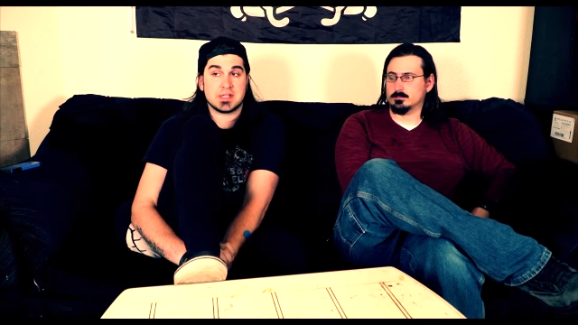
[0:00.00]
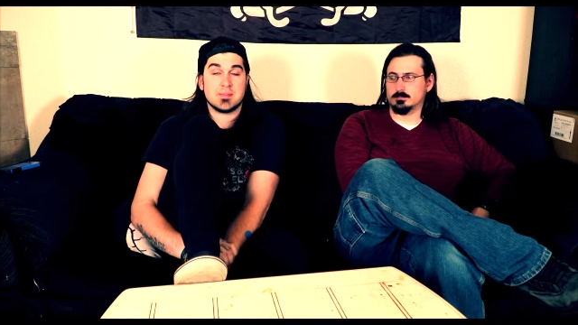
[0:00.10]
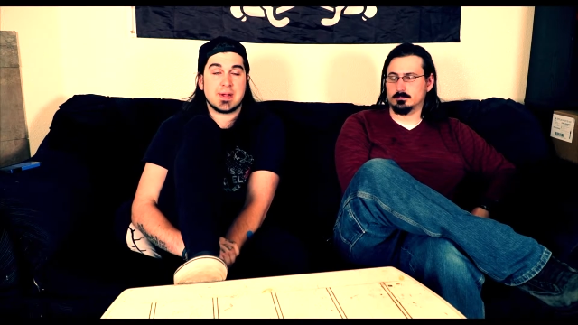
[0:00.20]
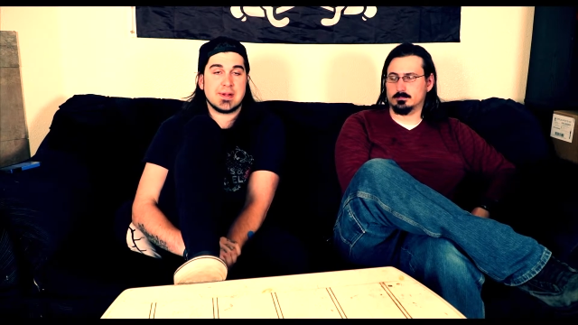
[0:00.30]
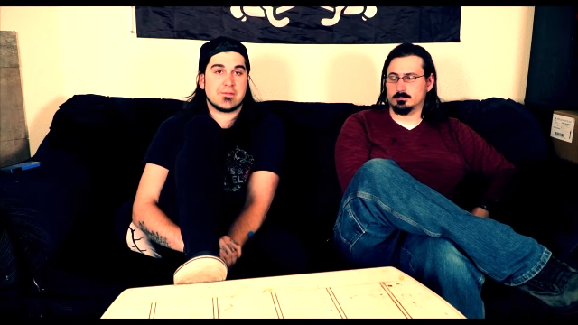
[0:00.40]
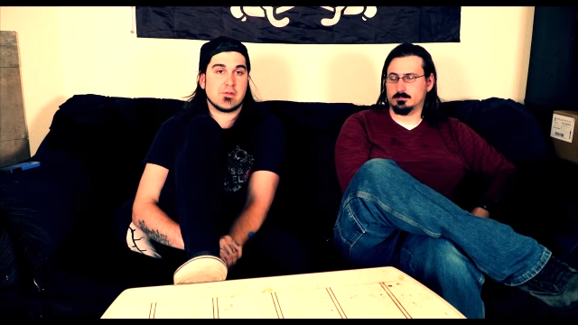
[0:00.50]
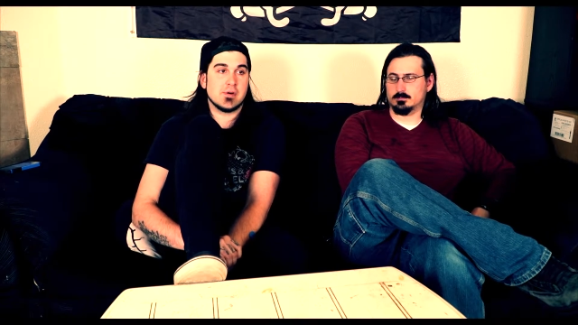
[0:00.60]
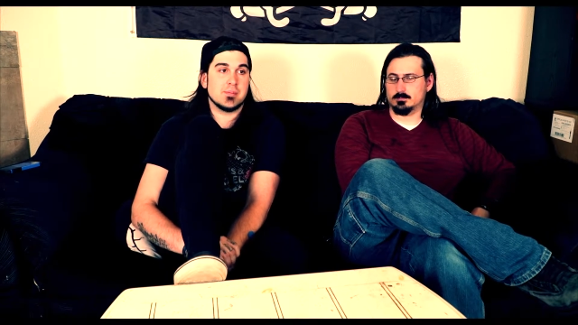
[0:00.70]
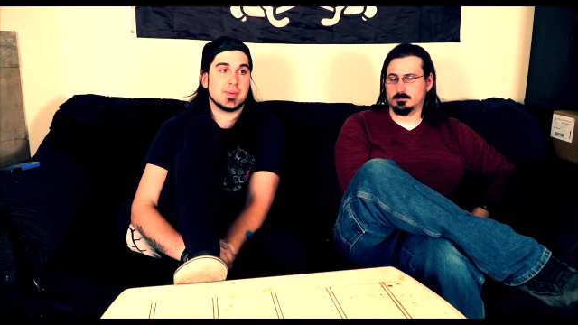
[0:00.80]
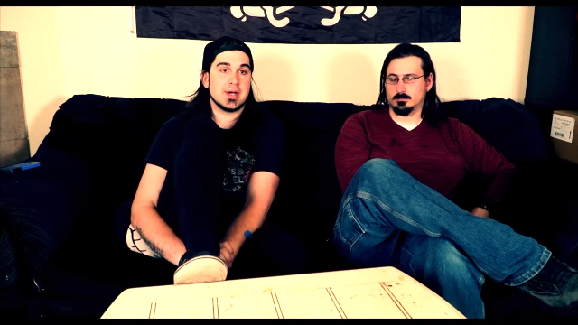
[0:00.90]
Speaker 1: going to pay for
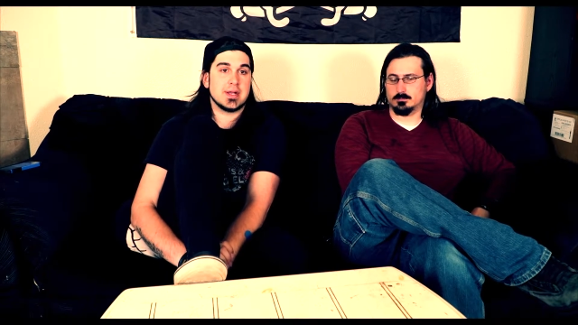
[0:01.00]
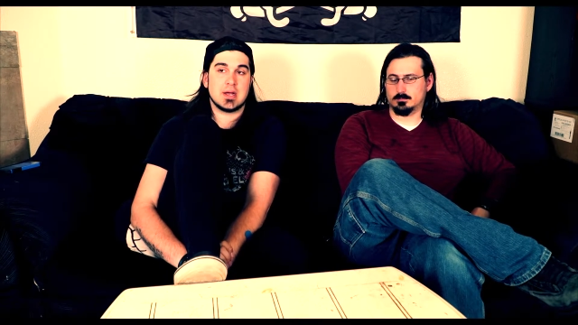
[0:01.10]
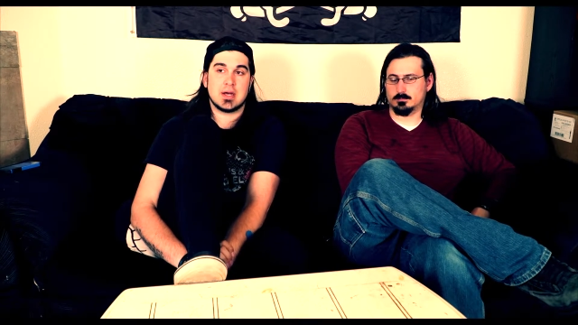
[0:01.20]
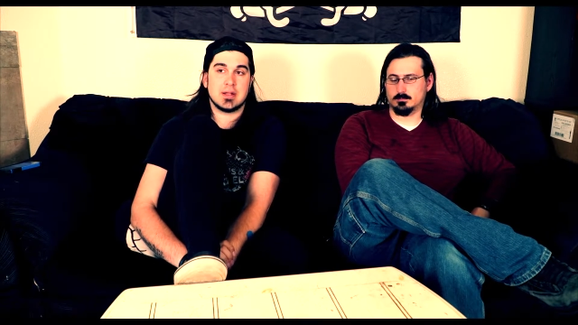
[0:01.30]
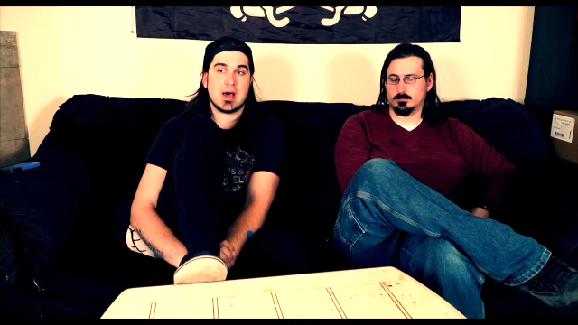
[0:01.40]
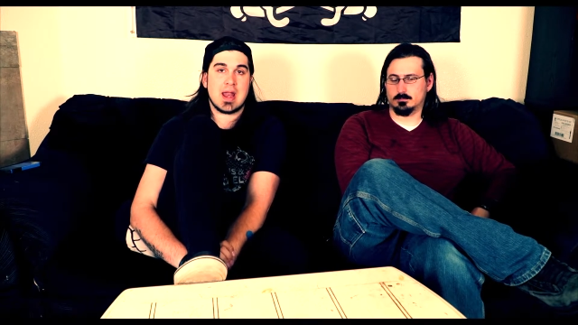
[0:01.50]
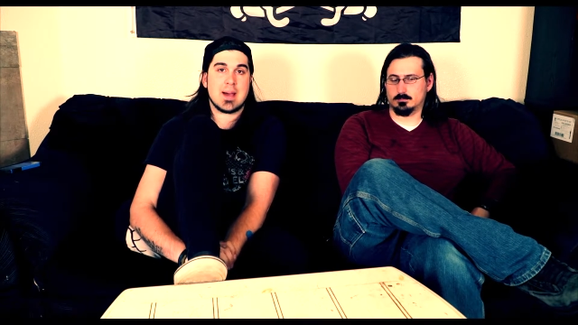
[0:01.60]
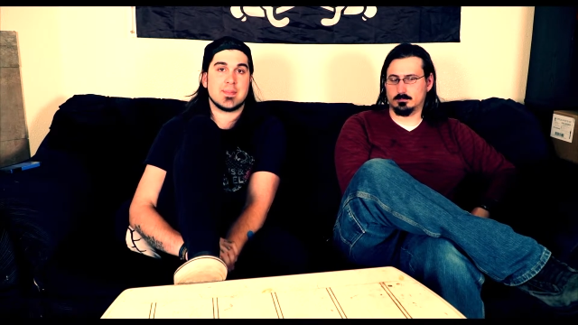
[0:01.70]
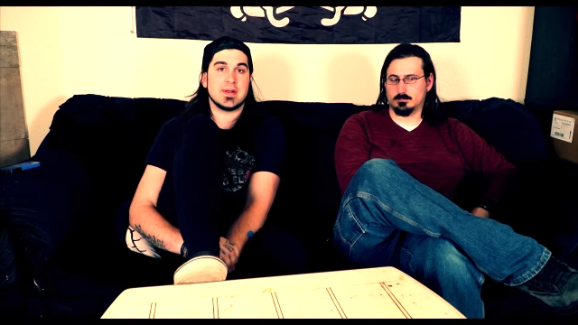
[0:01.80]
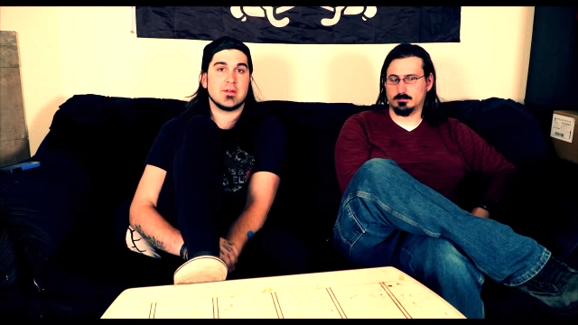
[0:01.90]
them, but a lot
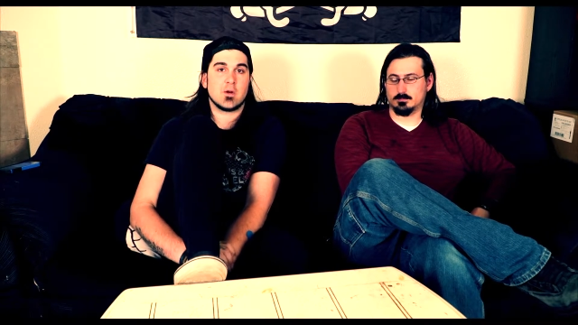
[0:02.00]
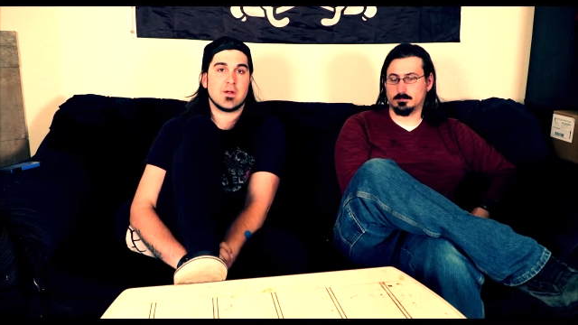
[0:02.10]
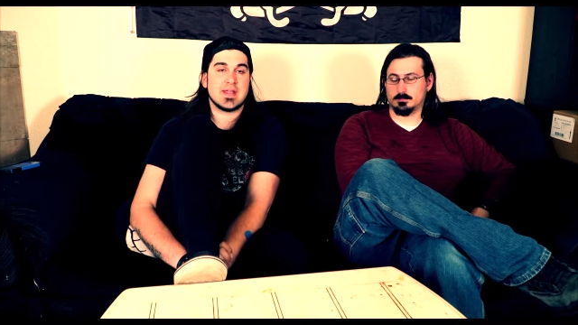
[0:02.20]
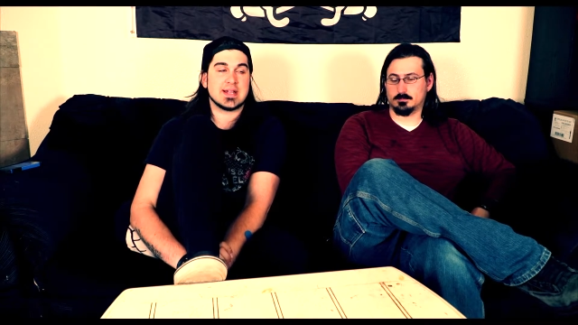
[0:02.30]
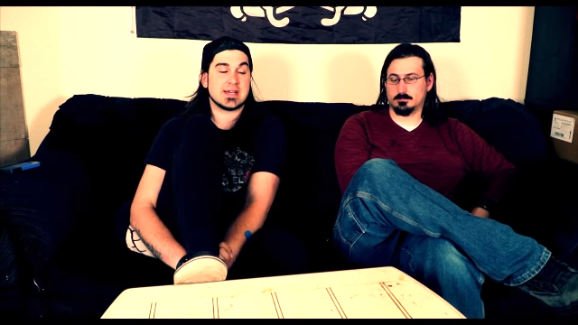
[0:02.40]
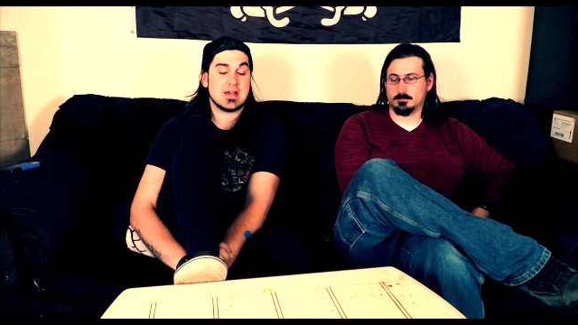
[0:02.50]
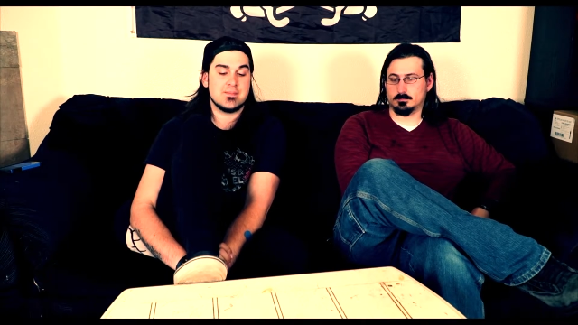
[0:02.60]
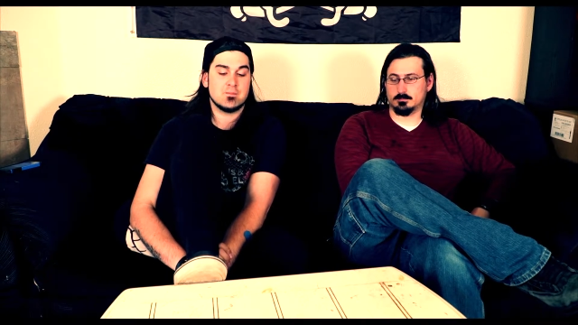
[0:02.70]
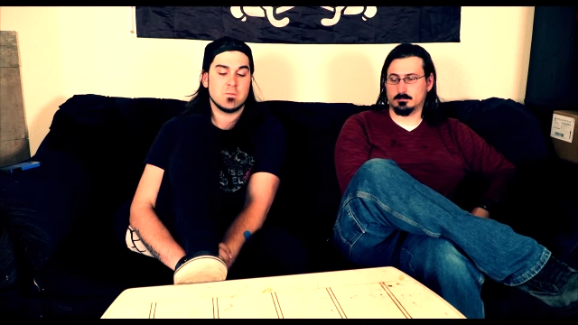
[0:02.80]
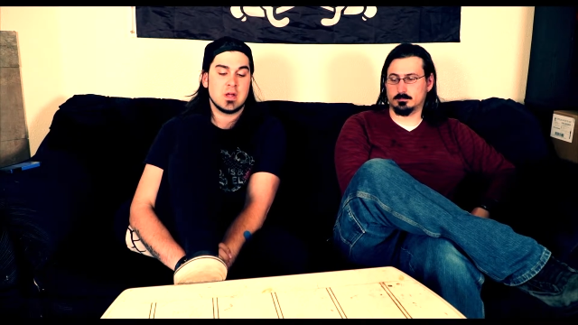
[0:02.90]
happened around that time.